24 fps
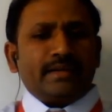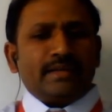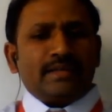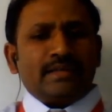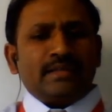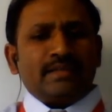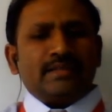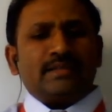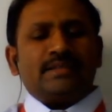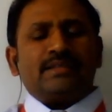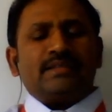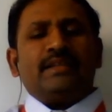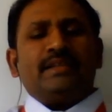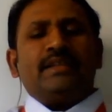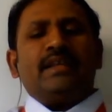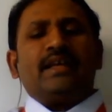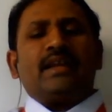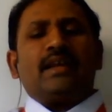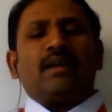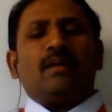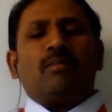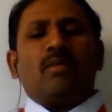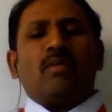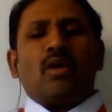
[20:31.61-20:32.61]
is
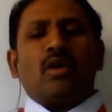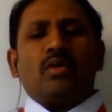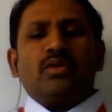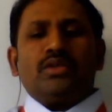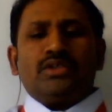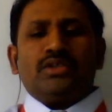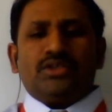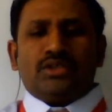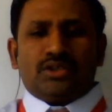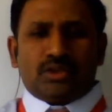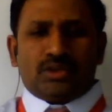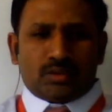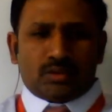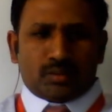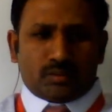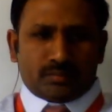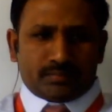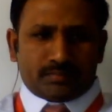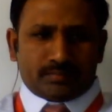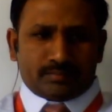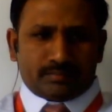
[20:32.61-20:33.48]
near about zero.